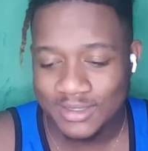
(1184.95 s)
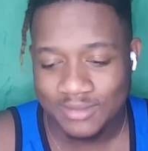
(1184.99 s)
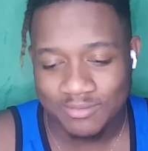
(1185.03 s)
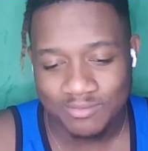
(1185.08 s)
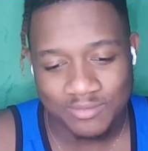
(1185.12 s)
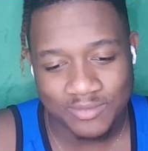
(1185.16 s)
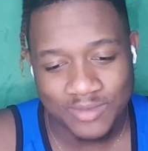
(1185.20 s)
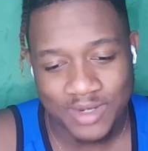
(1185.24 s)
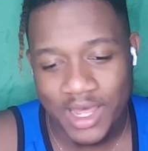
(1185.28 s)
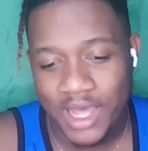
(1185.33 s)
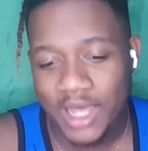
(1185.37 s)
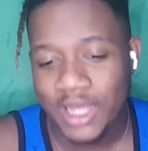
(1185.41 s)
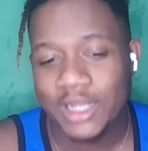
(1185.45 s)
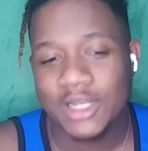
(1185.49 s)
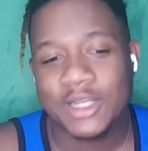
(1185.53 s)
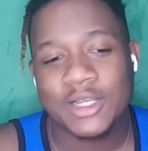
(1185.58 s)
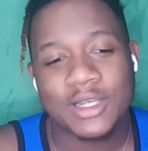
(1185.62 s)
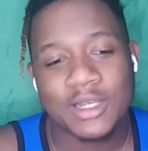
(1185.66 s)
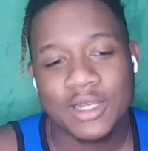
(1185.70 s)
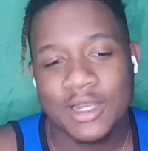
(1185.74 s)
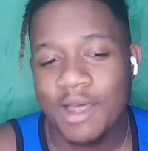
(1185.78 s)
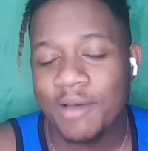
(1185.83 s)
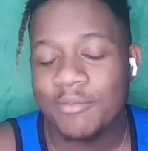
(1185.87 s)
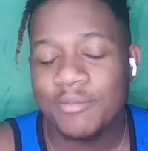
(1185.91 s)

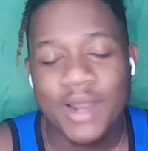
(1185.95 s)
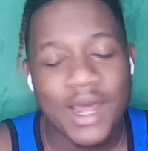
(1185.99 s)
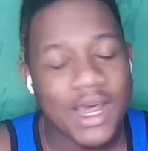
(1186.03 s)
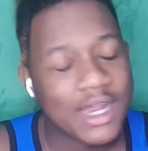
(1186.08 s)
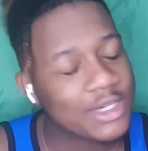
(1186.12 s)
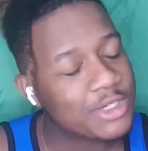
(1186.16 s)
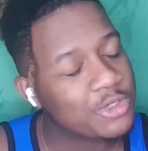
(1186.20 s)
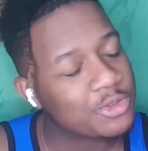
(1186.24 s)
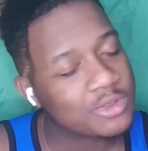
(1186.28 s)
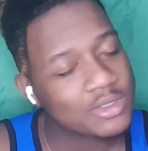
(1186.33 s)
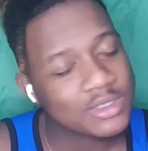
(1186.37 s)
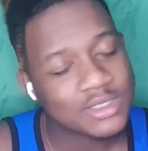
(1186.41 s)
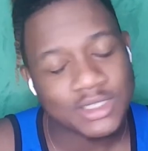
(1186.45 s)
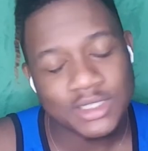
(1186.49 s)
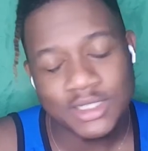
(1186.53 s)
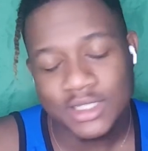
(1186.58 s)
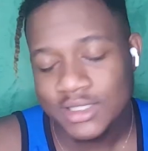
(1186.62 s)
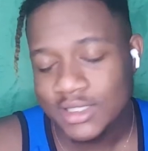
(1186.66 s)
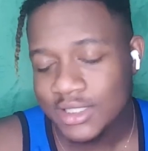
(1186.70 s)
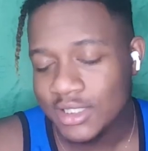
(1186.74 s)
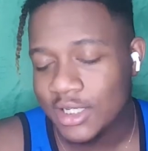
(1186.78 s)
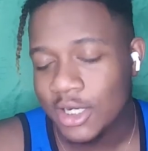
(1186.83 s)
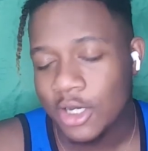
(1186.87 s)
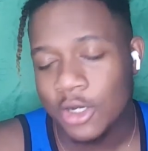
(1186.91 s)
I'm not doing
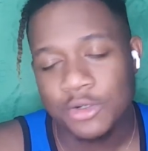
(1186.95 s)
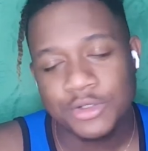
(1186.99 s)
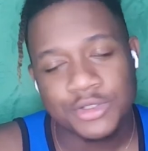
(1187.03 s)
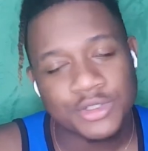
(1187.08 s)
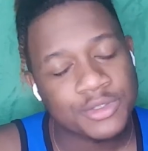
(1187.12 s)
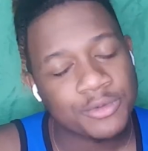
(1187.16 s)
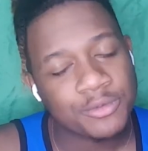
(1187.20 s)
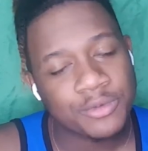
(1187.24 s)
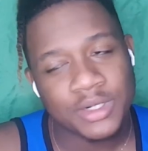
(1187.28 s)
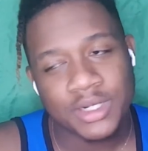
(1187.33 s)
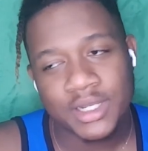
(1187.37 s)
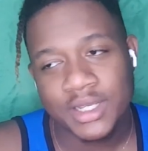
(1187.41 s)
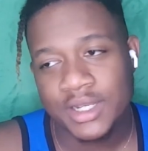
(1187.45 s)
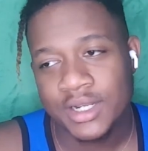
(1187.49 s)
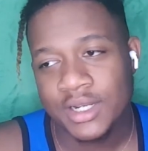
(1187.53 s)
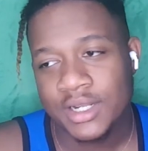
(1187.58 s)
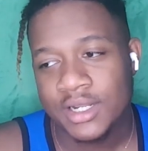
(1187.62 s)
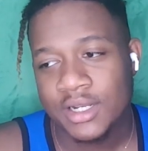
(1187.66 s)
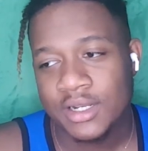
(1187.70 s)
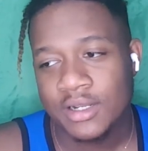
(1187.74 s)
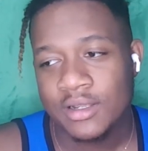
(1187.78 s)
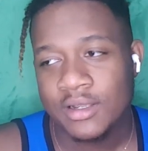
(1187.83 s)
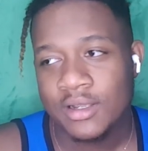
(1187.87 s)
nothing ocean related.